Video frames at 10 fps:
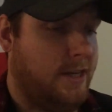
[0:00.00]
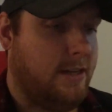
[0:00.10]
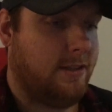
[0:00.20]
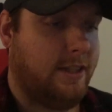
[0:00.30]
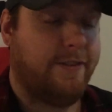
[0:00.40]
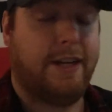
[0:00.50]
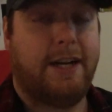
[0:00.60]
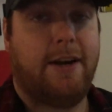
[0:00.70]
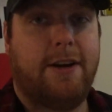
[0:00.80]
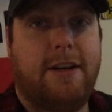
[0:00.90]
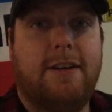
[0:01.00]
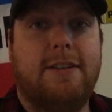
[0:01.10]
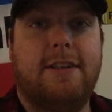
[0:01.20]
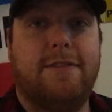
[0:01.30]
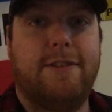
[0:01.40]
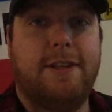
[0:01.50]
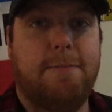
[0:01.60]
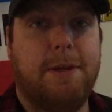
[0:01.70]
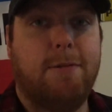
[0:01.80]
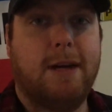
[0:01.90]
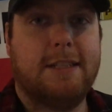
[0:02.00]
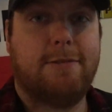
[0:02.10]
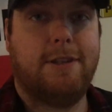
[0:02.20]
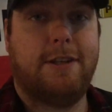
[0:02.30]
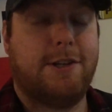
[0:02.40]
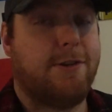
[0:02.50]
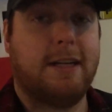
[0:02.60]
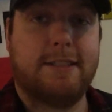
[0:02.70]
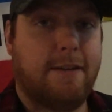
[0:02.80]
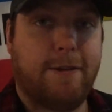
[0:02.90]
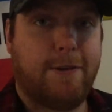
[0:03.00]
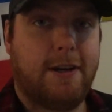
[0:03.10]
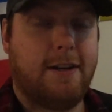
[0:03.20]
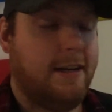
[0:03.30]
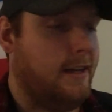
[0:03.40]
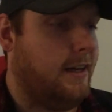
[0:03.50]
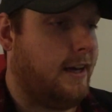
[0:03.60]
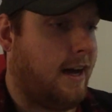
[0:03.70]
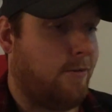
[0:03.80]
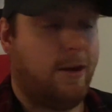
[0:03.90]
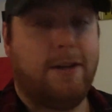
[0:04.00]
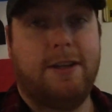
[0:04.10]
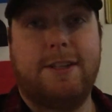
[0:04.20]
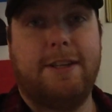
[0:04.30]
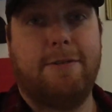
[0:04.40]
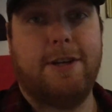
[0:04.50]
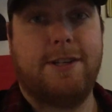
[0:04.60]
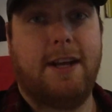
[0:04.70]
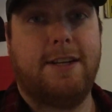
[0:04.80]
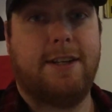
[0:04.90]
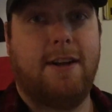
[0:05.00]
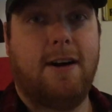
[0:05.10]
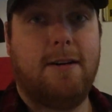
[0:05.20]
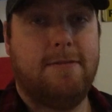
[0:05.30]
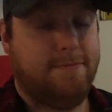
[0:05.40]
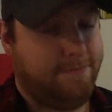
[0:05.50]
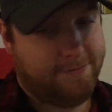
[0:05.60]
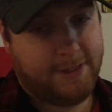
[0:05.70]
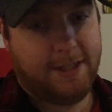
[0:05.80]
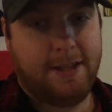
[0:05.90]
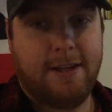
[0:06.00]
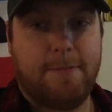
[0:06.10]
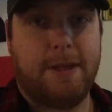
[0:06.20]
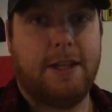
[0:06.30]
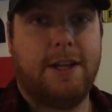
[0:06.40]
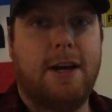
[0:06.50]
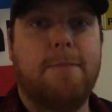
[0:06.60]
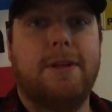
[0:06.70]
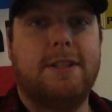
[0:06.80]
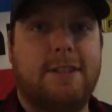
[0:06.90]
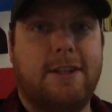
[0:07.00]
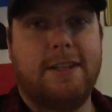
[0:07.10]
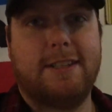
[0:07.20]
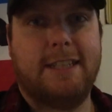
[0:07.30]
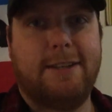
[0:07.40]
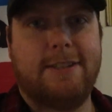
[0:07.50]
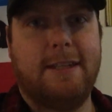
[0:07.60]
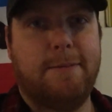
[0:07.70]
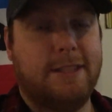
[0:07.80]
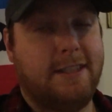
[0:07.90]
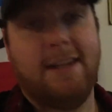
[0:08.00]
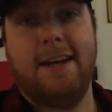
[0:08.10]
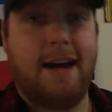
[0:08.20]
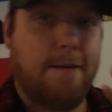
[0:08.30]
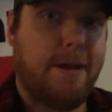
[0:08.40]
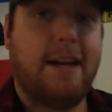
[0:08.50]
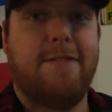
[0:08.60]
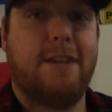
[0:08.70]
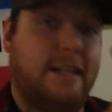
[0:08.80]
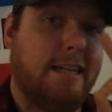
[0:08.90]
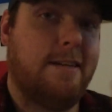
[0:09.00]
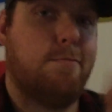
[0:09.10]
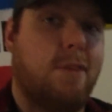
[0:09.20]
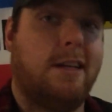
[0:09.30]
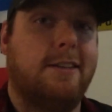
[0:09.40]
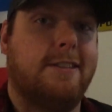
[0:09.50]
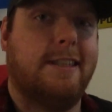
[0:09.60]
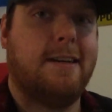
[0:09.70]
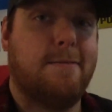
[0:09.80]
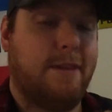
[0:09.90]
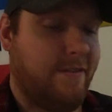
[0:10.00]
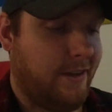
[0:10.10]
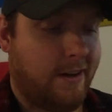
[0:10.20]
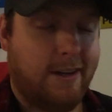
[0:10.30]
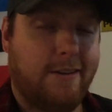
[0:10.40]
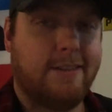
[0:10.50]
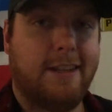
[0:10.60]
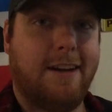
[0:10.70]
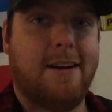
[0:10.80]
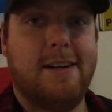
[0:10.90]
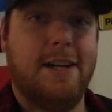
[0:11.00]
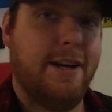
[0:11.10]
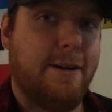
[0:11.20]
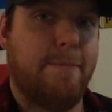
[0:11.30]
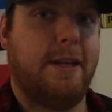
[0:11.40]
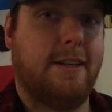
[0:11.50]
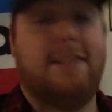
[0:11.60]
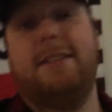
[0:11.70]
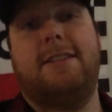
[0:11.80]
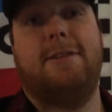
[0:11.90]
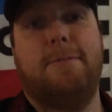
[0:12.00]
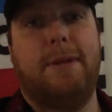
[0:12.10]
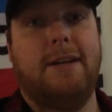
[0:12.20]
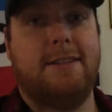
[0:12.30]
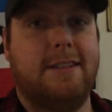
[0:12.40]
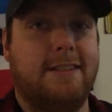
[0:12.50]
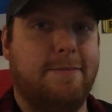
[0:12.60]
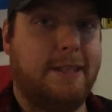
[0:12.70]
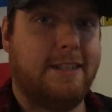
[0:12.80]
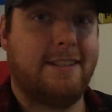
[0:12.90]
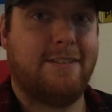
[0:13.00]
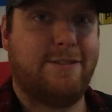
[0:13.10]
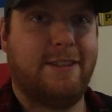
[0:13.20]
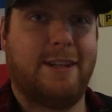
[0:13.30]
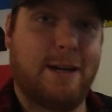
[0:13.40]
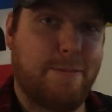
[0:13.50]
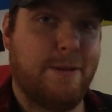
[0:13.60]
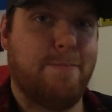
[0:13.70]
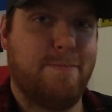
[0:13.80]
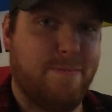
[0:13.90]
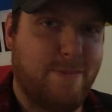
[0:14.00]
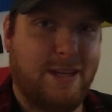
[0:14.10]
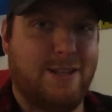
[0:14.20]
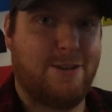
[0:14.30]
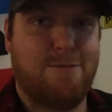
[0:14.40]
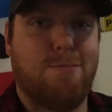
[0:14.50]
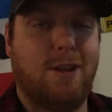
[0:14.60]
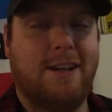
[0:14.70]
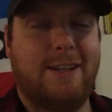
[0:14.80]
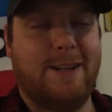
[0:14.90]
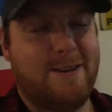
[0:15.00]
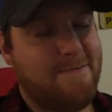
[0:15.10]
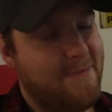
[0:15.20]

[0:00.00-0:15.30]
live in an area of the Midwest where there are trucks everywhere. I rarely see Ridgelines at all. I mean, the numbers, look at the sales numbers. I'm not even gonna bring those up, even though I know what they are, because they're so embarrassing, because I feel like I'd be being too blunt there.